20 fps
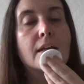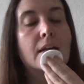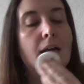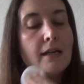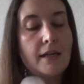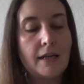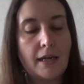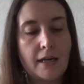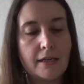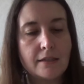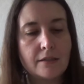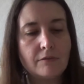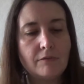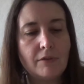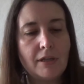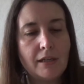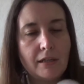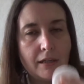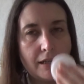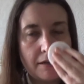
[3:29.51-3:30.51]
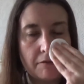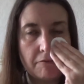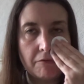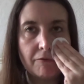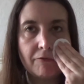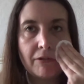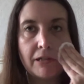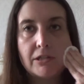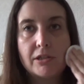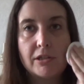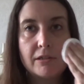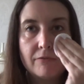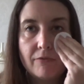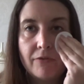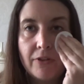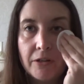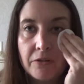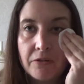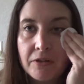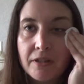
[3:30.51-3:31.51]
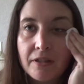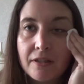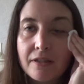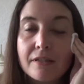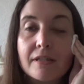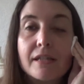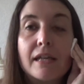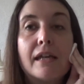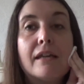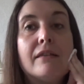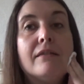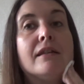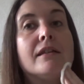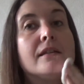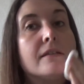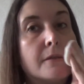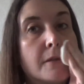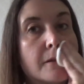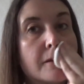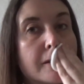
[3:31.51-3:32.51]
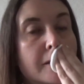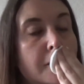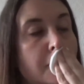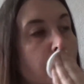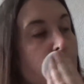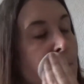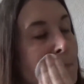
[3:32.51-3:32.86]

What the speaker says: And it has a really refreshing feel to the skin, this does.